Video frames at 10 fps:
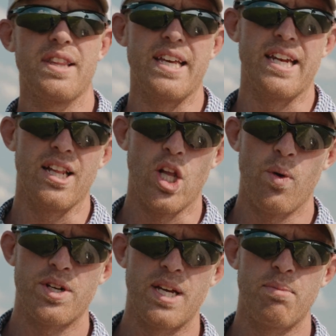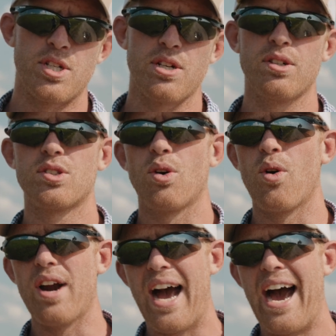than at lower temperatures
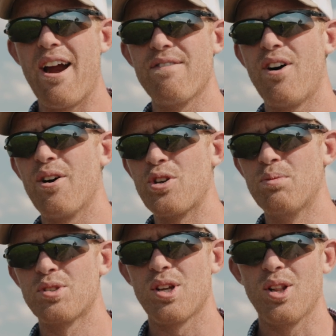or at higher volumes,